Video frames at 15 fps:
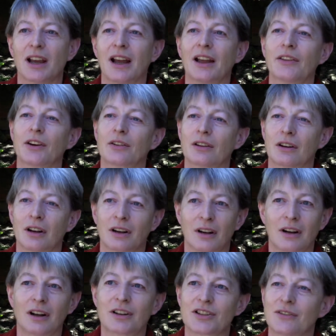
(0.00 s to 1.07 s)
and there are a
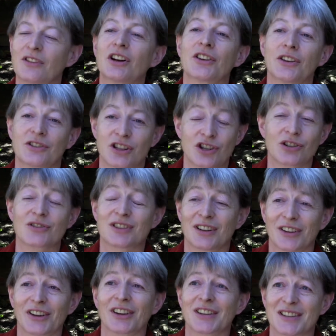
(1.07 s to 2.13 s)
lot of other issues
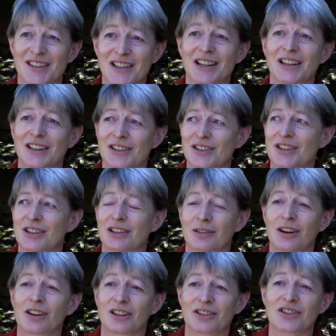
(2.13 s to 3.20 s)
other than science
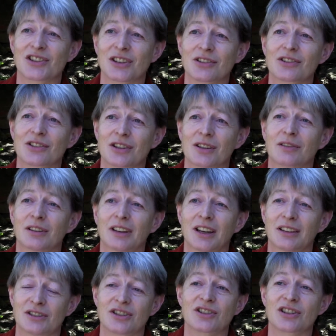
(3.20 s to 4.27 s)
that are considered in,
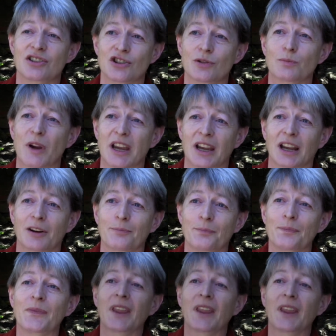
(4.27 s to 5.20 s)
in decision making.